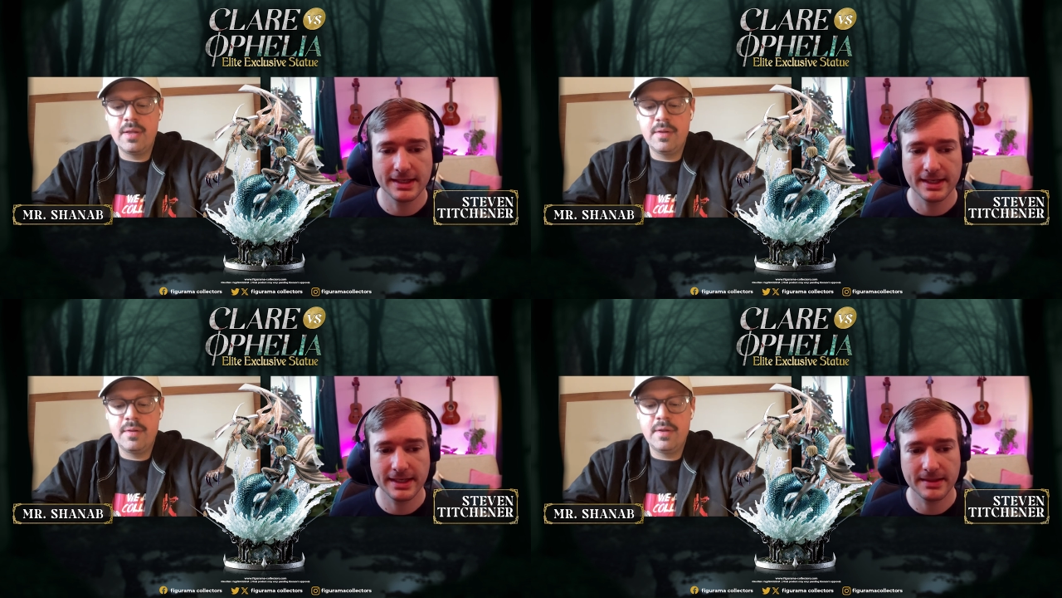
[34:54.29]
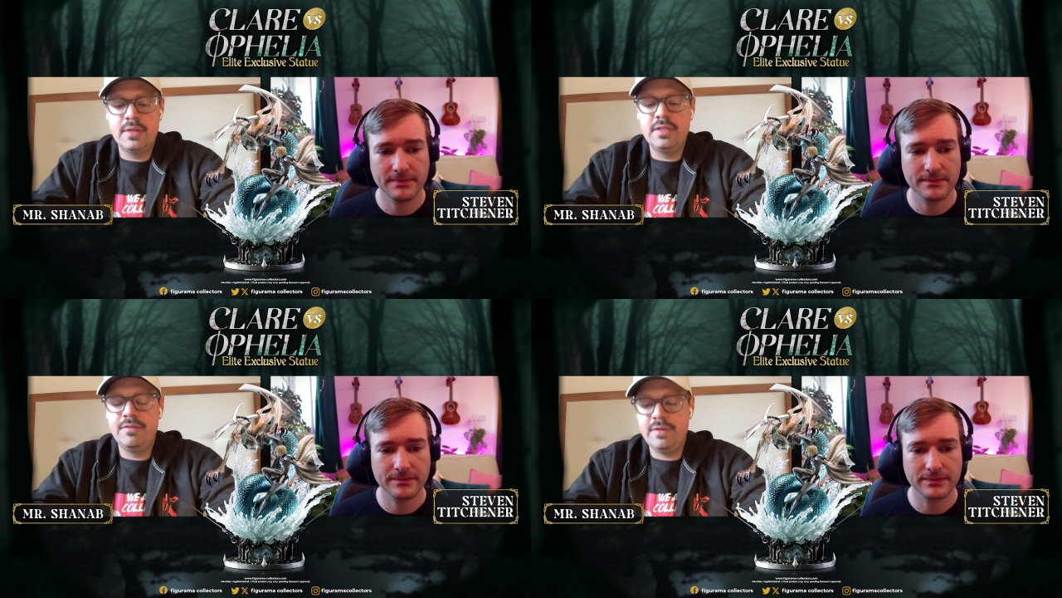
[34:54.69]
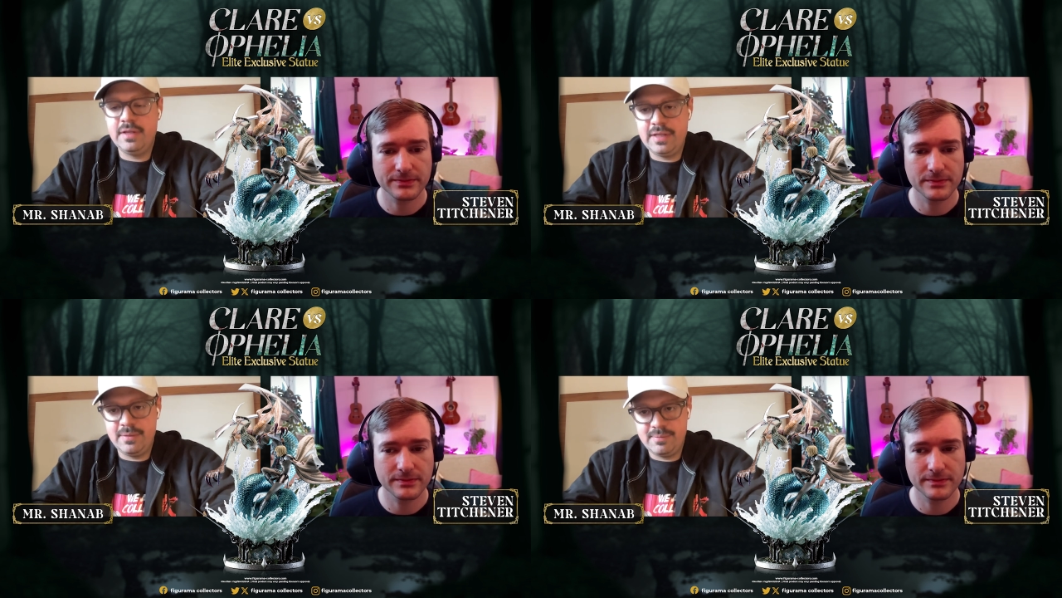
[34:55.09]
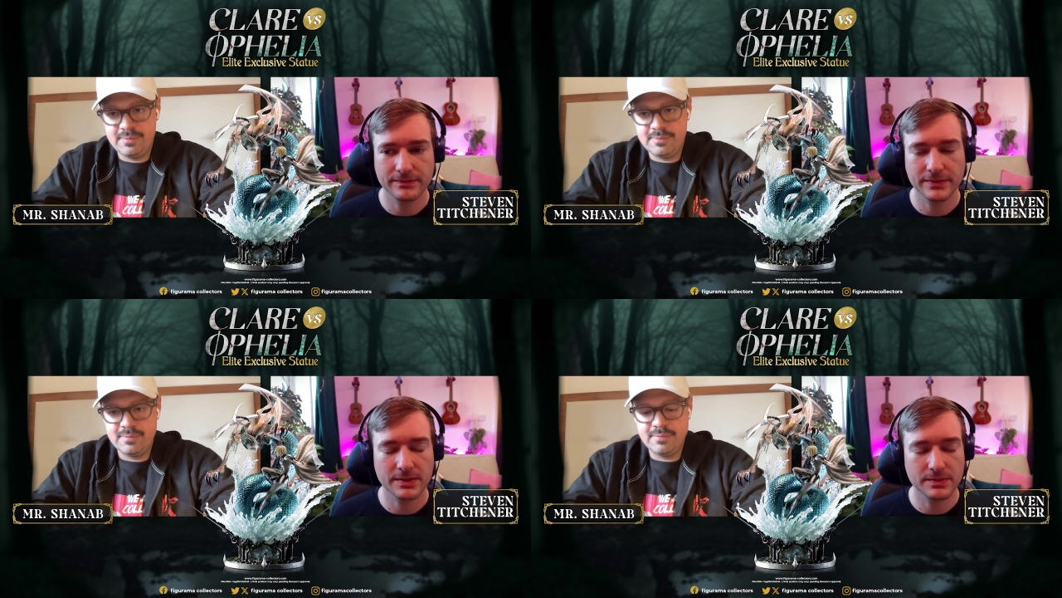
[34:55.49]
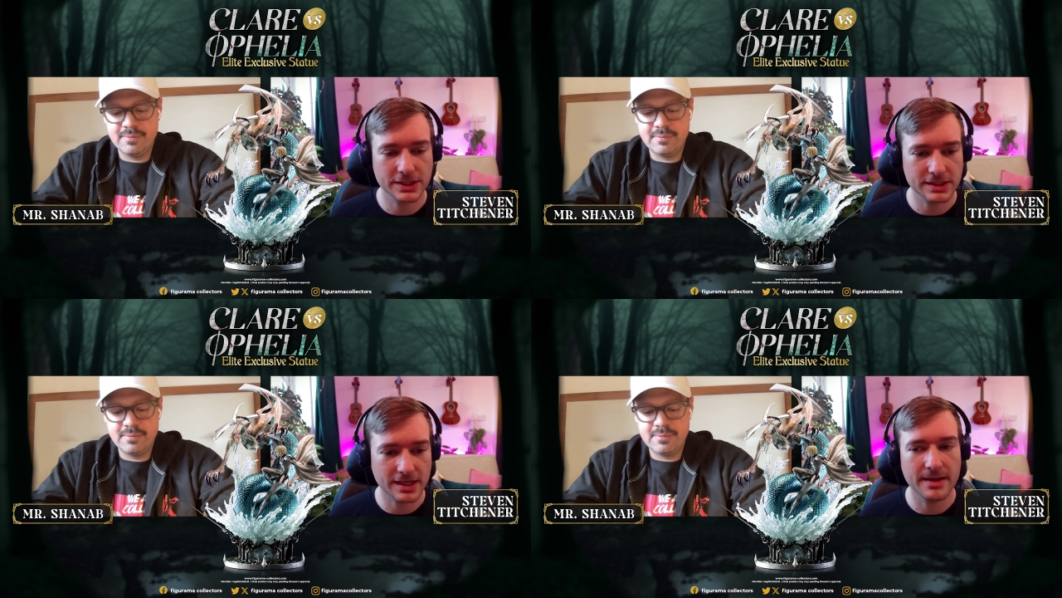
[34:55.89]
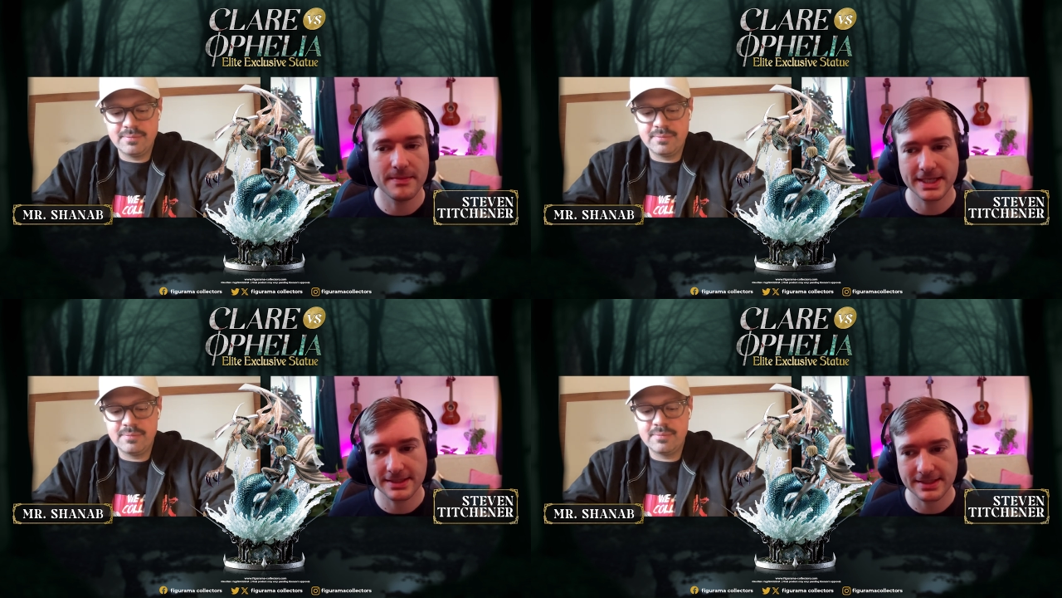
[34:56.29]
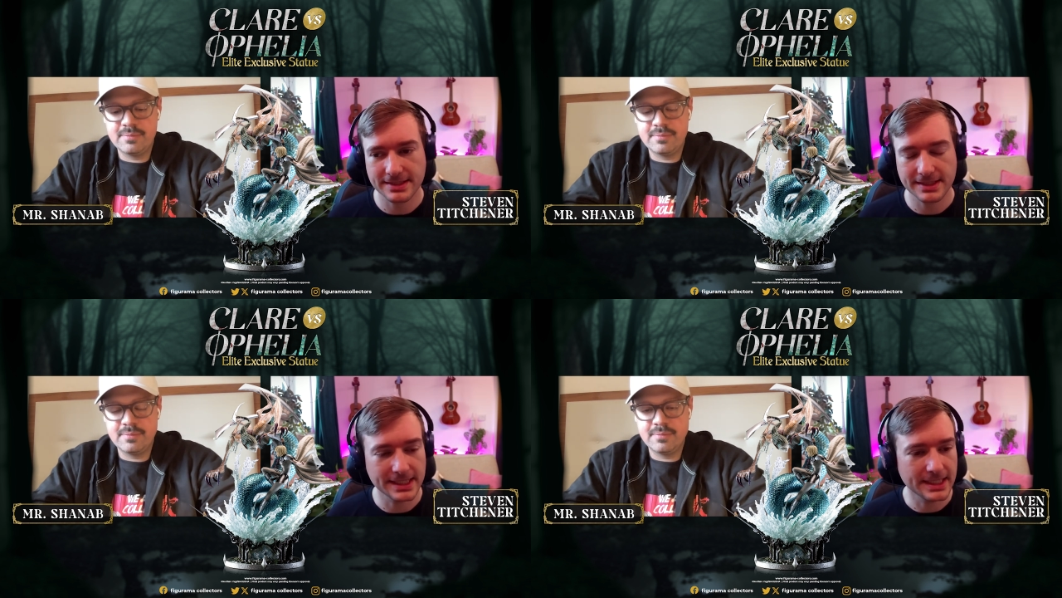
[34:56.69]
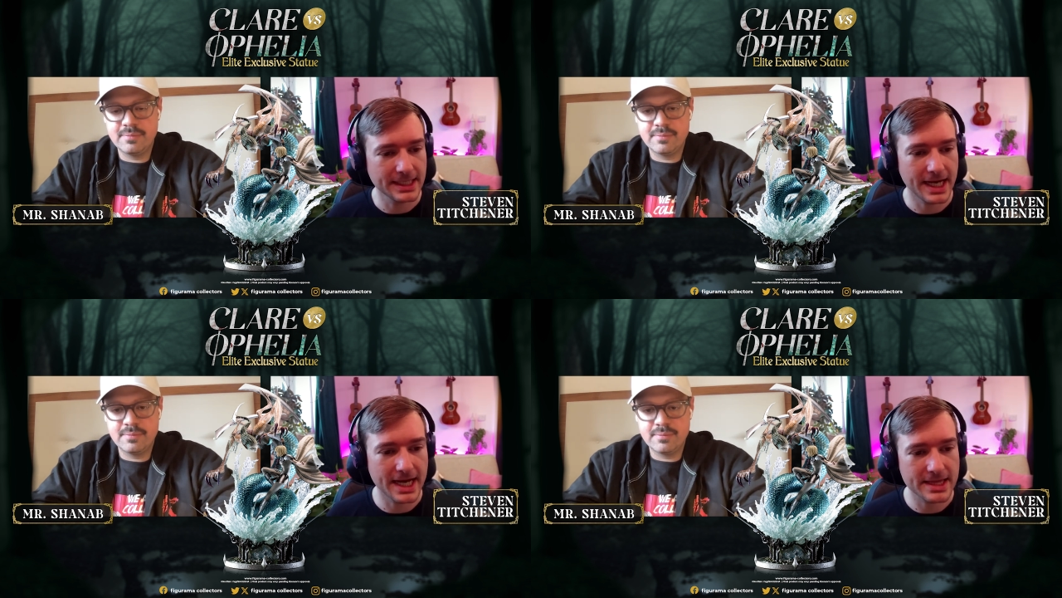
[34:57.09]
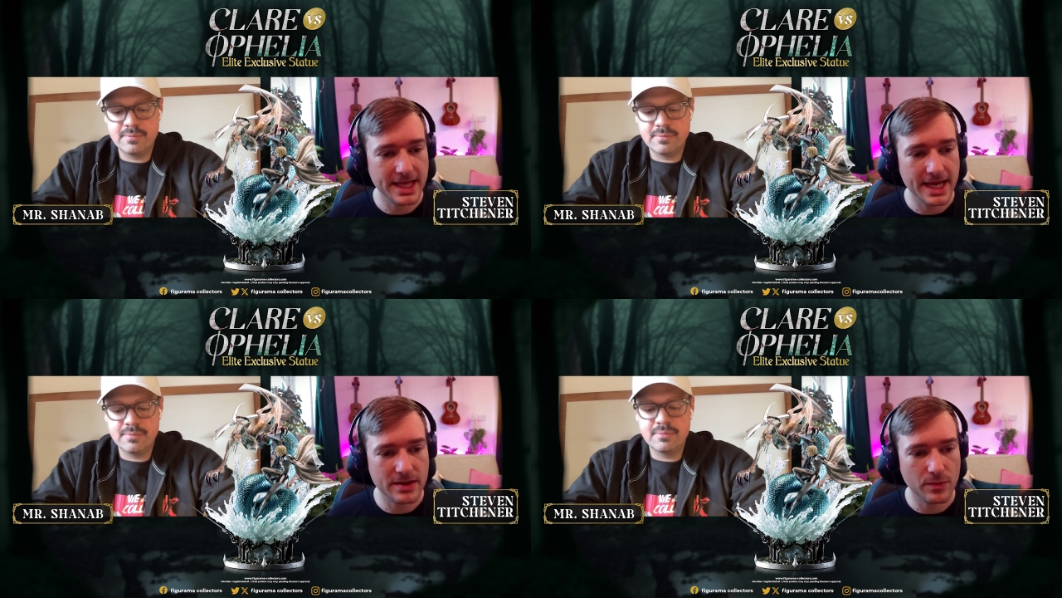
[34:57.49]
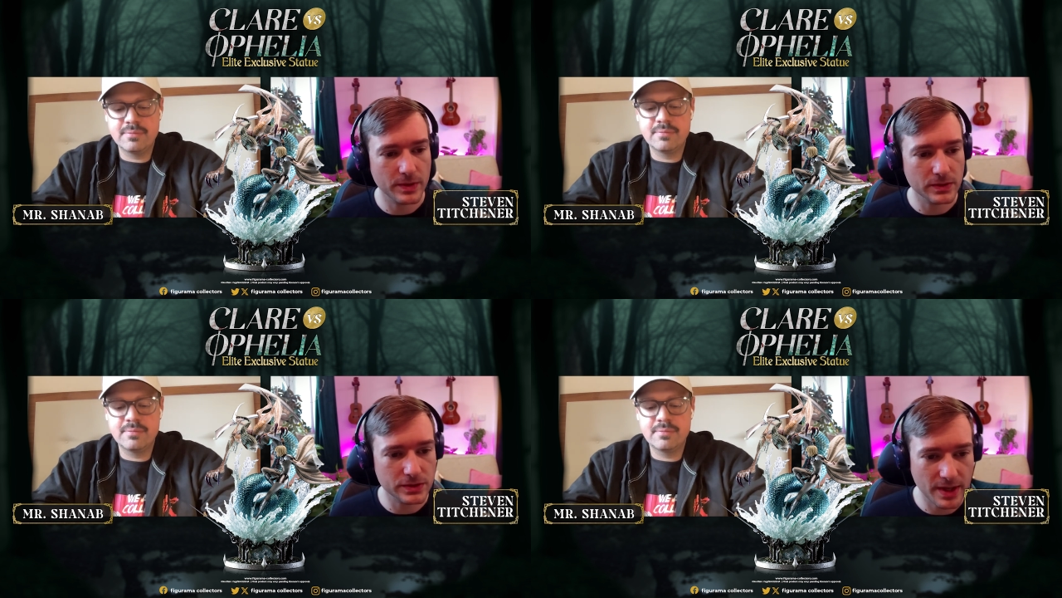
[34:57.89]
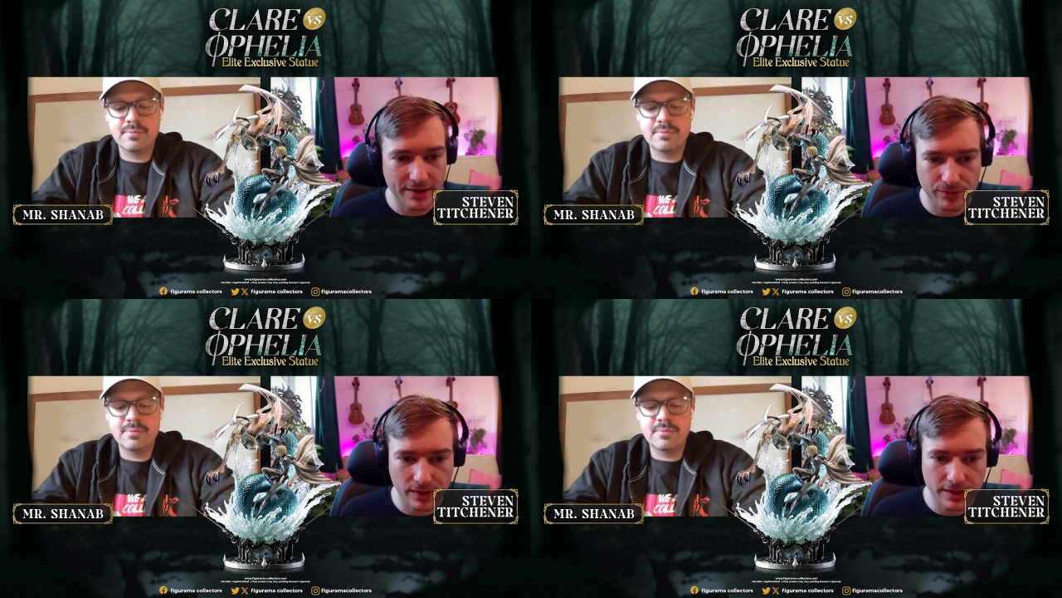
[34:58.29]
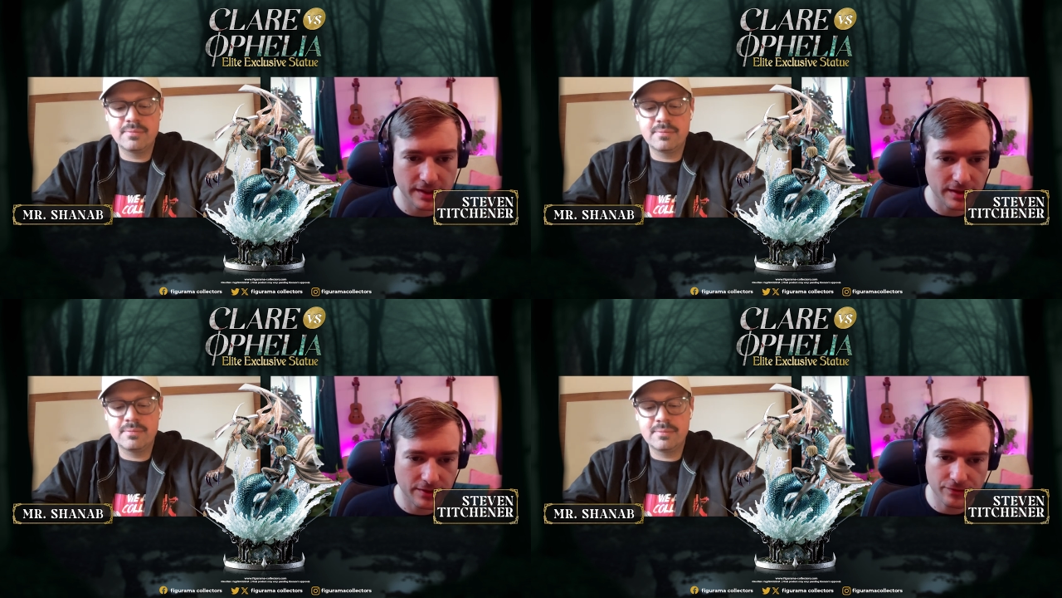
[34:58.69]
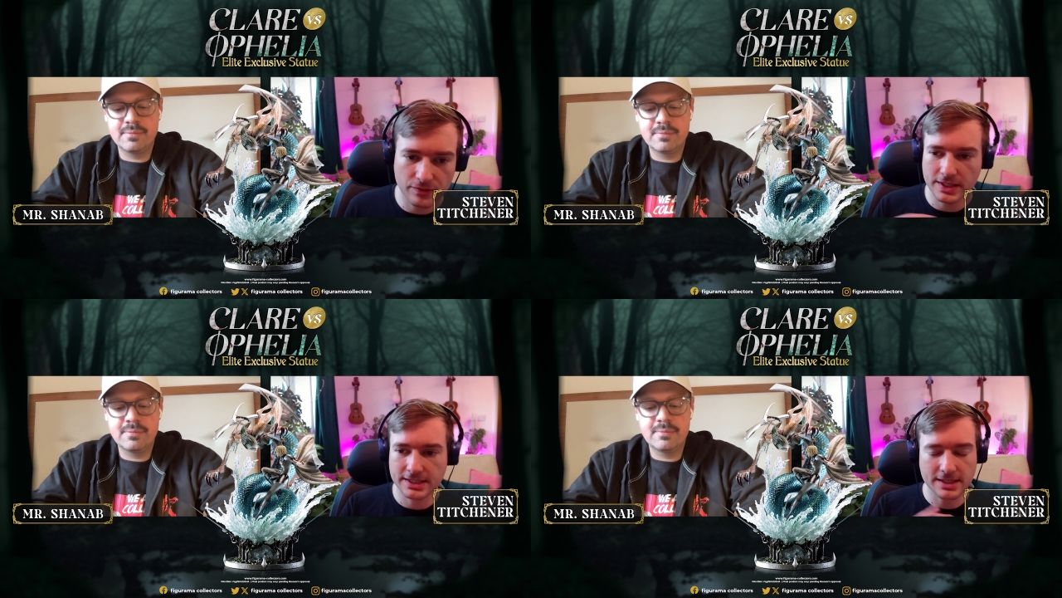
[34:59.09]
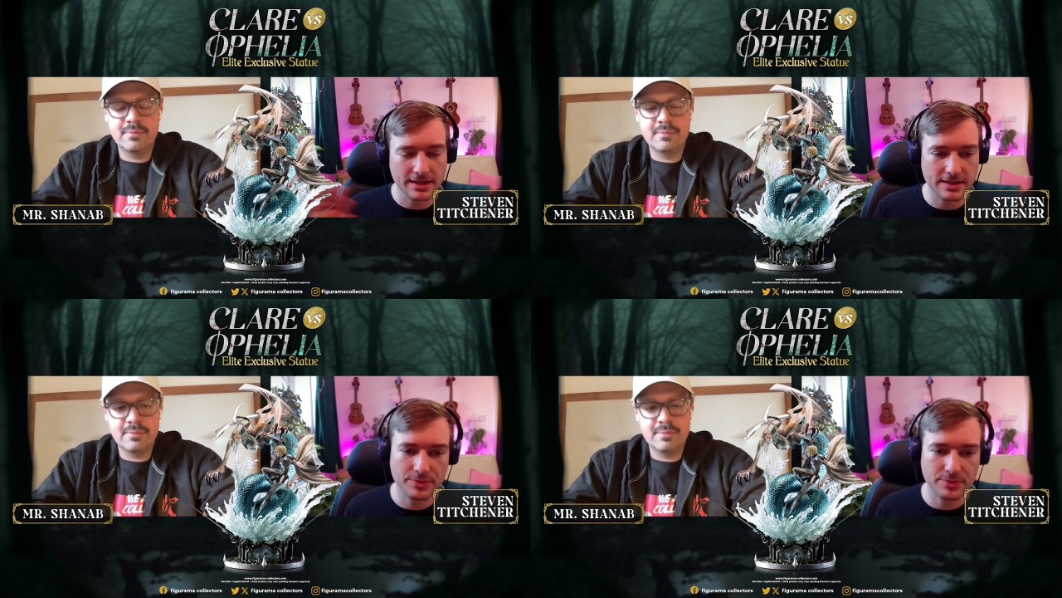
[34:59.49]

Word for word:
Speaker 1: Um, Definitely, which is amazing. And then we also have one through the entire